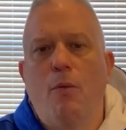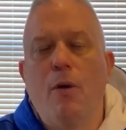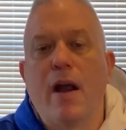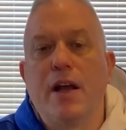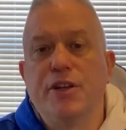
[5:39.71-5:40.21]

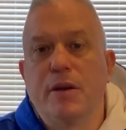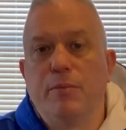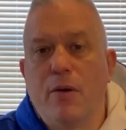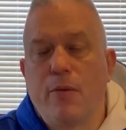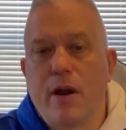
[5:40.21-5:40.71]
Whereas you
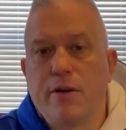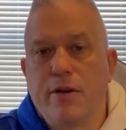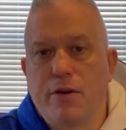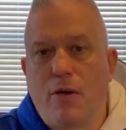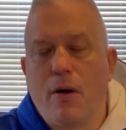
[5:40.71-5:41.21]
can put one on
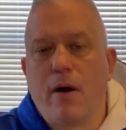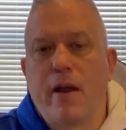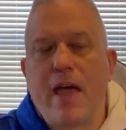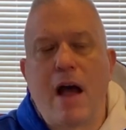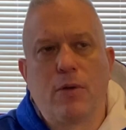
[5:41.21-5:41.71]
your door
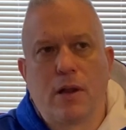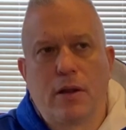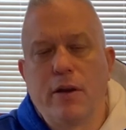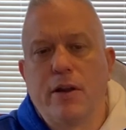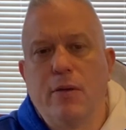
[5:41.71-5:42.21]
and that will
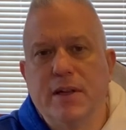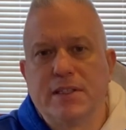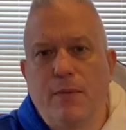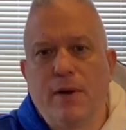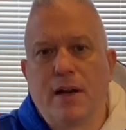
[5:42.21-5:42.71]
alert you when
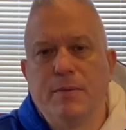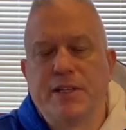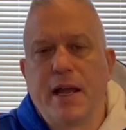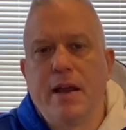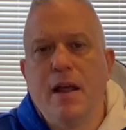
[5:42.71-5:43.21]
someone
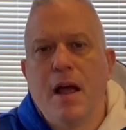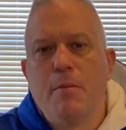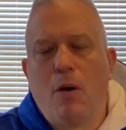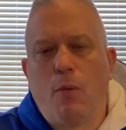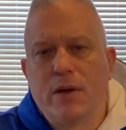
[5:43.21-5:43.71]
comes in.
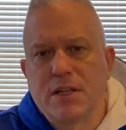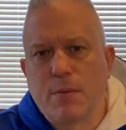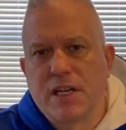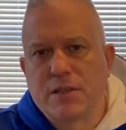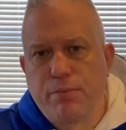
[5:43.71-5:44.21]
But once
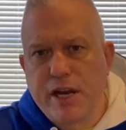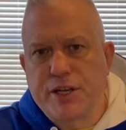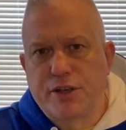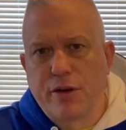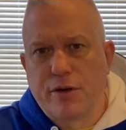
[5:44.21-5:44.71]
someone has
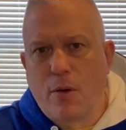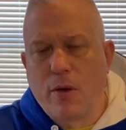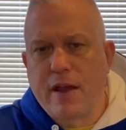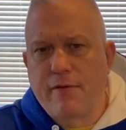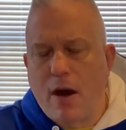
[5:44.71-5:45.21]
breached your
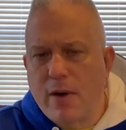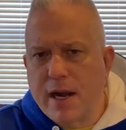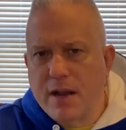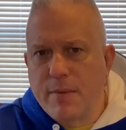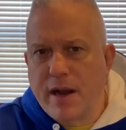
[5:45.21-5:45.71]
door, they've
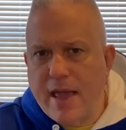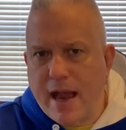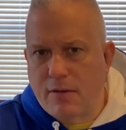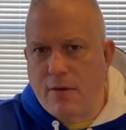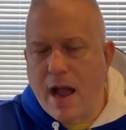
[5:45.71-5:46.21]
already committed
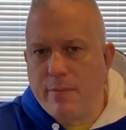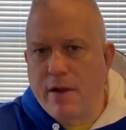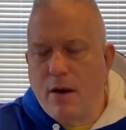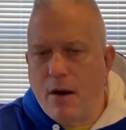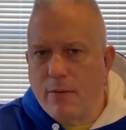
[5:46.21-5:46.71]
that crime.
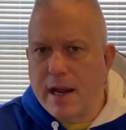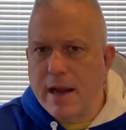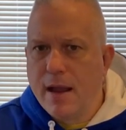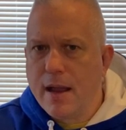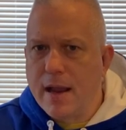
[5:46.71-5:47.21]
They're
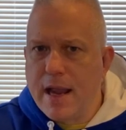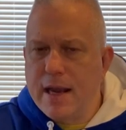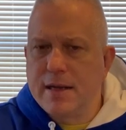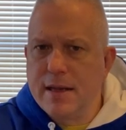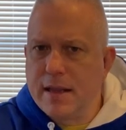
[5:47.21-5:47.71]
already
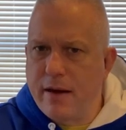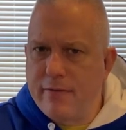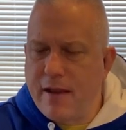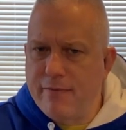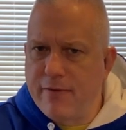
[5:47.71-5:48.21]
in,
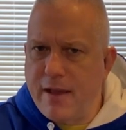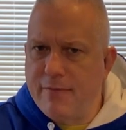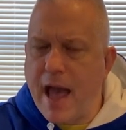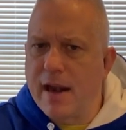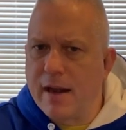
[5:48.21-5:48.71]

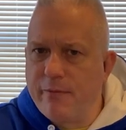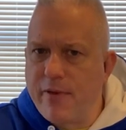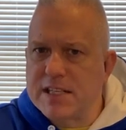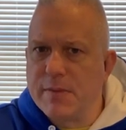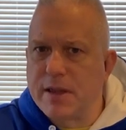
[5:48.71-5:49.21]
they've got an
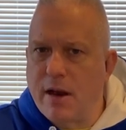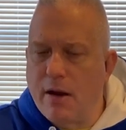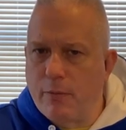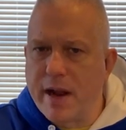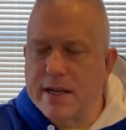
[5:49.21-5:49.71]
investment,
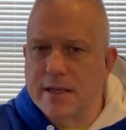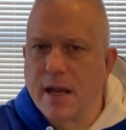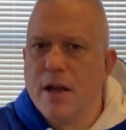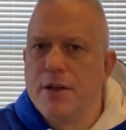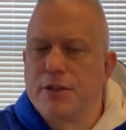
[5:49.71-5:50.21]
they're a risk.
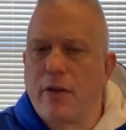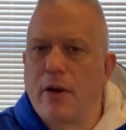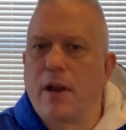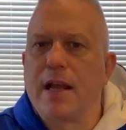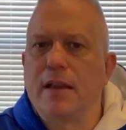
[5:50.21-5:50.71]
So
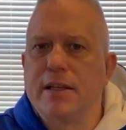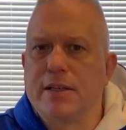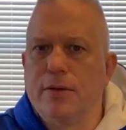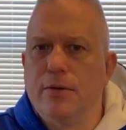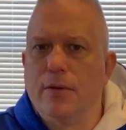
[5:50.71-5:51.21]
they're likely
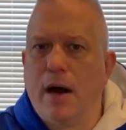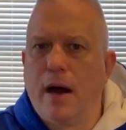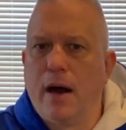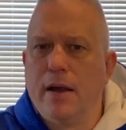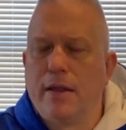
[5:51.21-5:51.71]

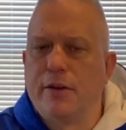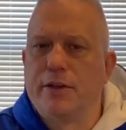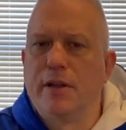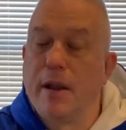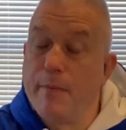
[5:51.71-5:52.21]
to,
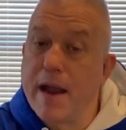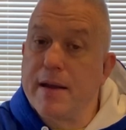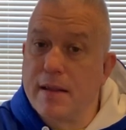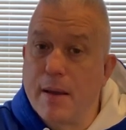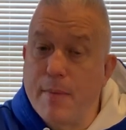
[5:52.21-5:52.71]
they
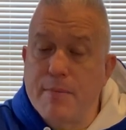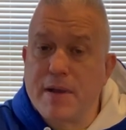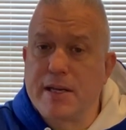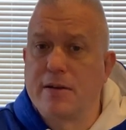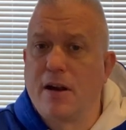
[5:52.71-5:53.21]
might
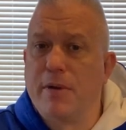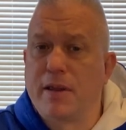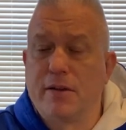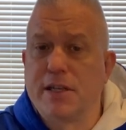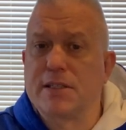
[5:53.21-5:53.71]
be deterred,
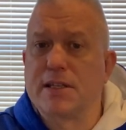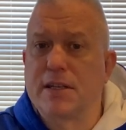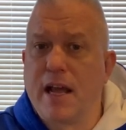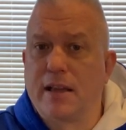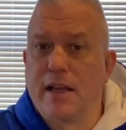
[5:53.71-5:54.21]
but they're just
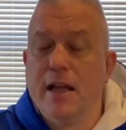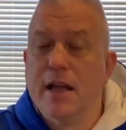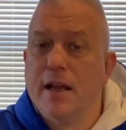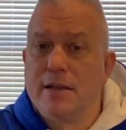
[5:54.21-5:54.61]
as likely